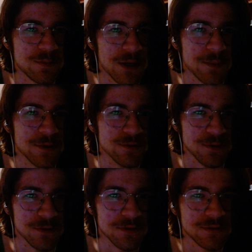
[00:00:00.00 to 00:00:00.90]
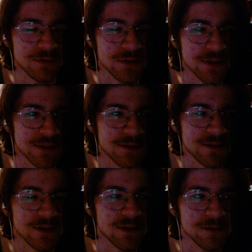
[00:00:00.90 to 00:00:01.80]
Papa Nurgle. Who doesn't?
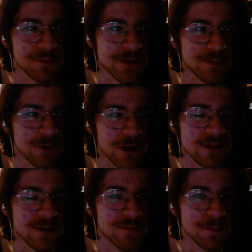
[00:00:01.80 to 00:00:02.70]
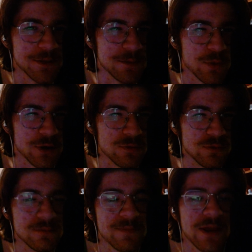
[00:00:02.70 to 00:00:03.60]
I love him. He's pretty cool.